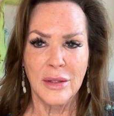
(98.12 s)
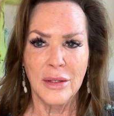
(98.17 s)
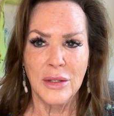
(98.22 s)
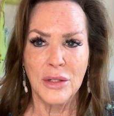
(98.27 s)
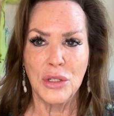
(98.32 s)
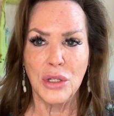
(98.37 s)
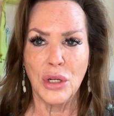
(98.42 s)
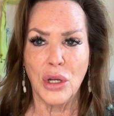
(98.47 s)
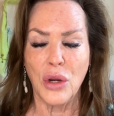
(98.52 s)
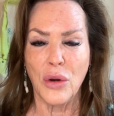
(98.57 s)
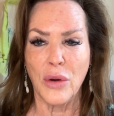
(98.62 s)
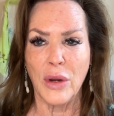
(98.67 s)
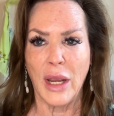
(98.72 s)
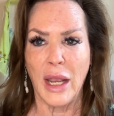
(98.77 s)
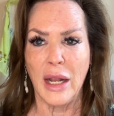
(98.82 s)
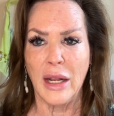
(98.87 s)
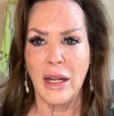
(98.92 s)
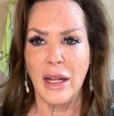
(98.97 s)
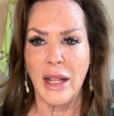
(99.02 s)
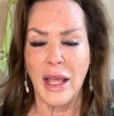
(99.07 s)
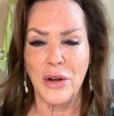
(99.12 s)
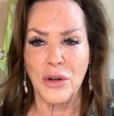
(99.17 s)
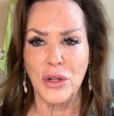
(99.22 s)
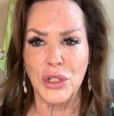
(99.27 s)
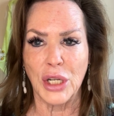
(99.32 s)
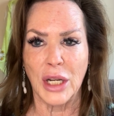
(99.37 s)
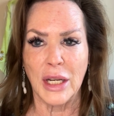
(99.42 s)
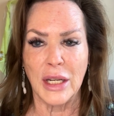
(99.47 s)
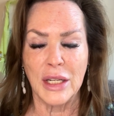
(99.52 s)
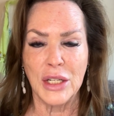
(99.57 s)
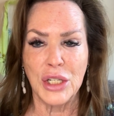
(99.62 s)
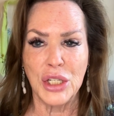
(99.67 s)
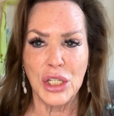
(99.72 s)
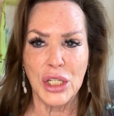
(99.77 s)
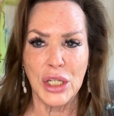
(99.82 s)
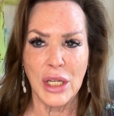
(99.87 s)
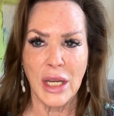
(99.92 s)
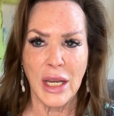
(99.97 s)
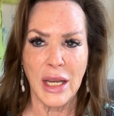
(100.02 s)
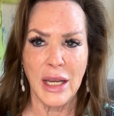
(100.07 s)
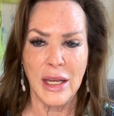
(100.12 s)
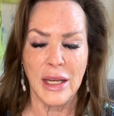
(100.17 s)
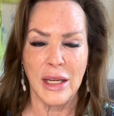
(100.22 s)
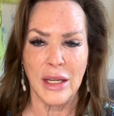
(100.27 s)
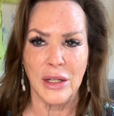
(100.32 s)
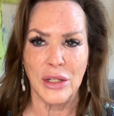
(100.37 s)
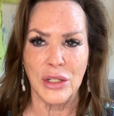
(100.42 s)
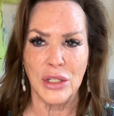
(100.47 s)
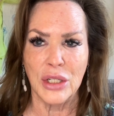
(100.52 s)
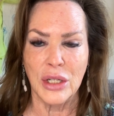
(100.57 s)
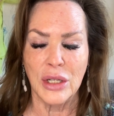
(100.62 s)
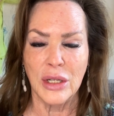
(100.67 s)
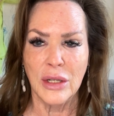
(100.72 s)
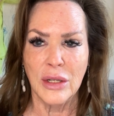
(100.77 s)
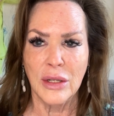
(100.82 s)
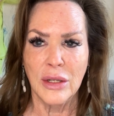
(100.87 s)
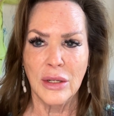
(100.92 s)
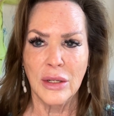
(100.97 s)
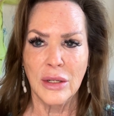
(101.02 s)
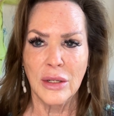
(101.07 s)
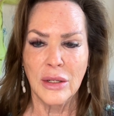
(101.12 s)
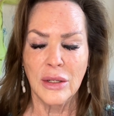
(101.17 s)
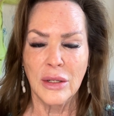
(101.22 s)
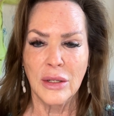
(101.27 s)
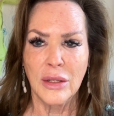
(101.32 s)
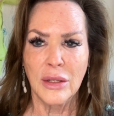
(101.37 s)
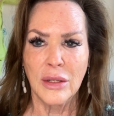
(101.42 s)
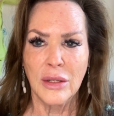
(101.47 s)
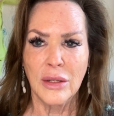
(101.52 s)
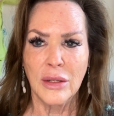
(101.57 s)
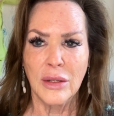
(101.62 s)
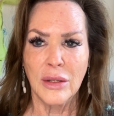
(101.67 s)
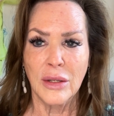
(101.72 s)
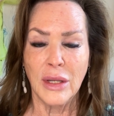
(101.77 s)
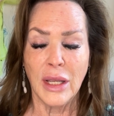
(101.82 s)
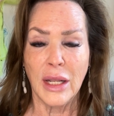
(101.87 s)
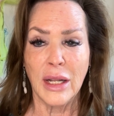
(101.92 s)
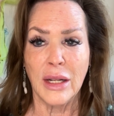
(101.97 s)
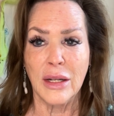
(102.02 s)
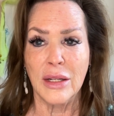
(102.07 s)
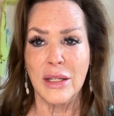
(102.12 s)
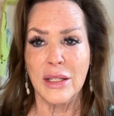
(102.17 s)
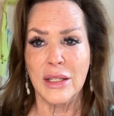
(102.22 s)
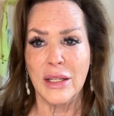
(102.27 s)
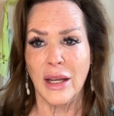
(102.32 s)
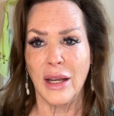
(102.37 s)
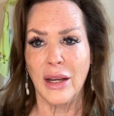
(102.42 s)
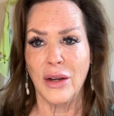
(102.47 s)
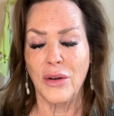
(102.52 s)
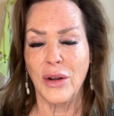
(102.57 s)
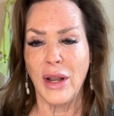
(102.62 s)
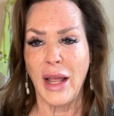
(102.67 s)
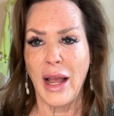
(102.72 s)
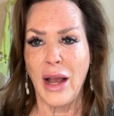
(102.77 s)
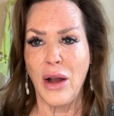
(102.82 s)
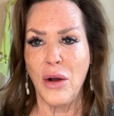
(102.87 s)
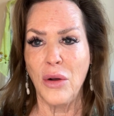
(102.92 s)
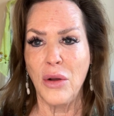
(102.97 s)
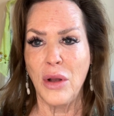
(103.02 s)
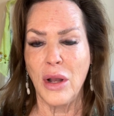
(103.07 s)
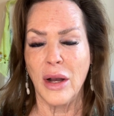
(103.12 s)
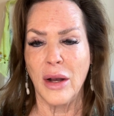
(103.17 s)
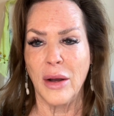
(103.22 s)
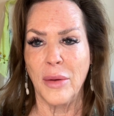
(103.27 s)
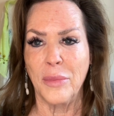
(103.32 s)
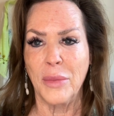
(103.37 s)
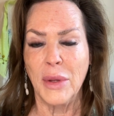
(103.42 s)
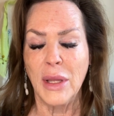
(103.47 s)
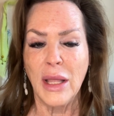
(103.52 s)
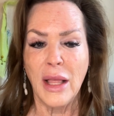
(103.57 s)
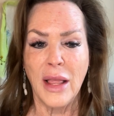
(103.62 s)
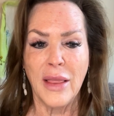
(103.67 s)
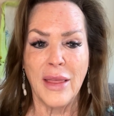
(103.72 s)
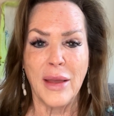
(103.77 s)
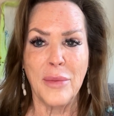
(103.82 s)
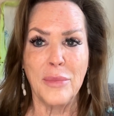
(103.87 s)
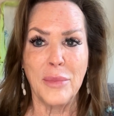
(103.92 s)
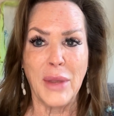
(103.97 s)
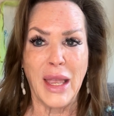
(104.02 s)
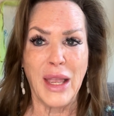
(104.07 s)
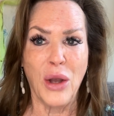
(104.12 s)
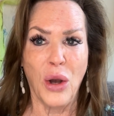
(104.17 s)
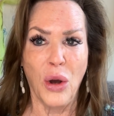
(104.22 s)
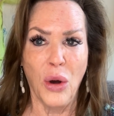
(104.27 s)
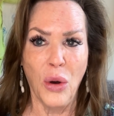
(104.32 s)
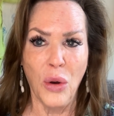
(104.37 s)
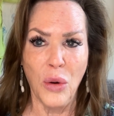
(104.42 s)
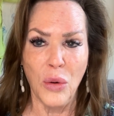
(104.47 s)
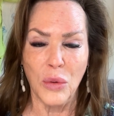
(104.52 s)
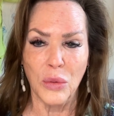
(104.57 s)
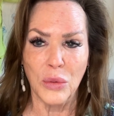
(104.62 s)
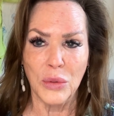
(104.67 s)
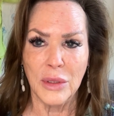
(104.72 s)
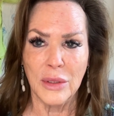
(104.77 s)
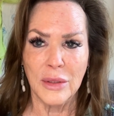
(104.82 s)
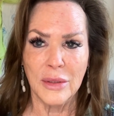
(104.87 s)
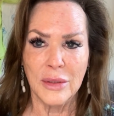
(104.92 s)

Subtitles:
to create an energetic change and a desired outcome that may hold.